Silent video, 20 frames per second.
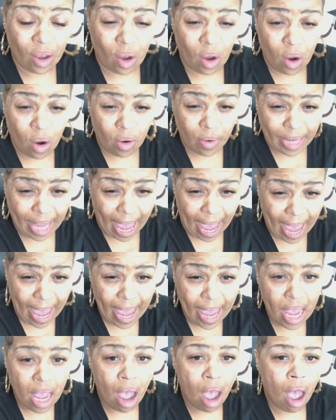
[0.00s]

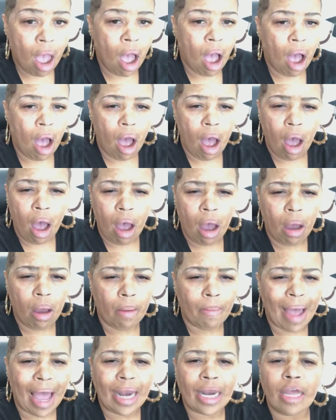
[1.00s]
Okay?
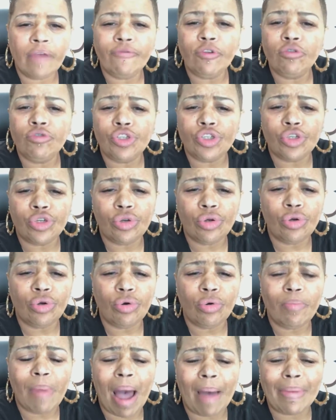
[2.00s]
I love you
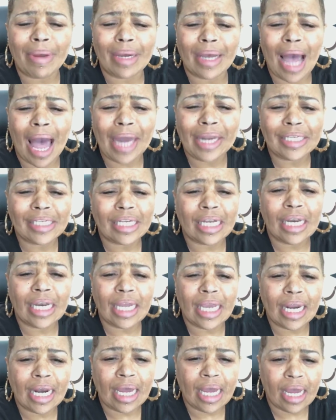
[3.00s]
too, Mama Goddess
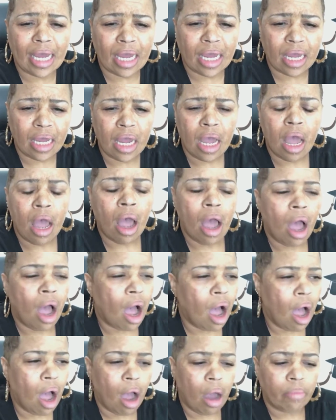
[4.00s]
Kalila.
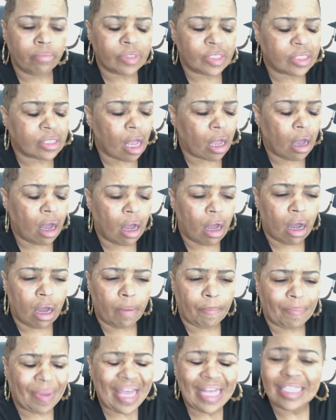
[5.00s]

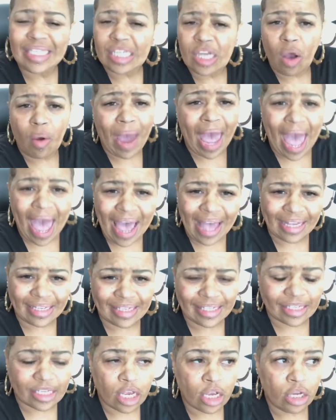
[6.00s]

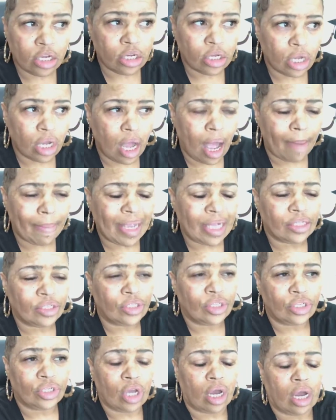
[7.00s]
PCOS.
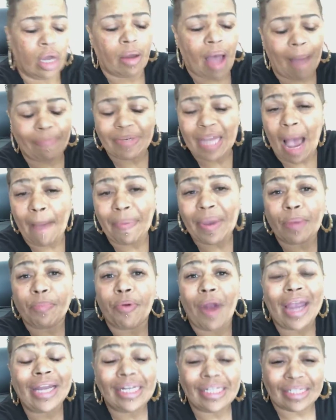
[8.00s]
Ectopic
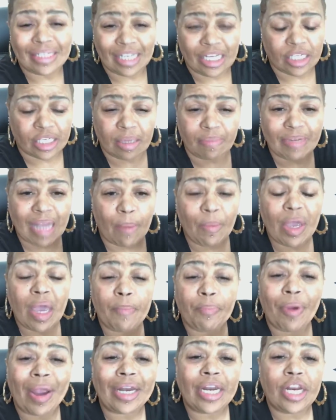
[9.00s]
pregnancy. Sometimes we
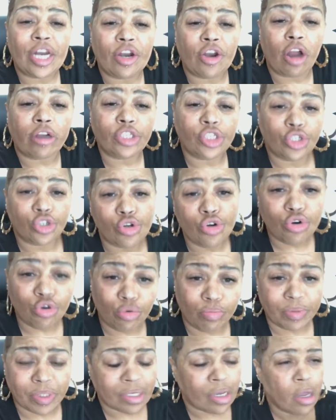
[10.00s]
get pregnant in our
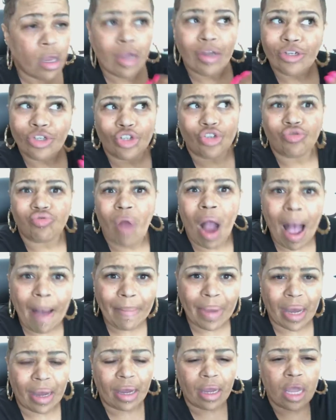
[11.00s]
tubes.
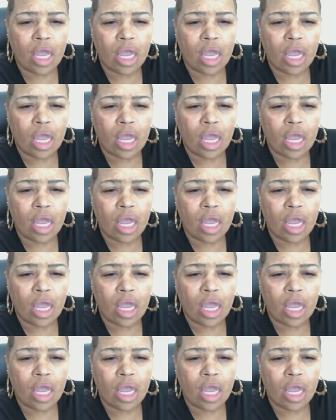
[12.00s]
Trauma.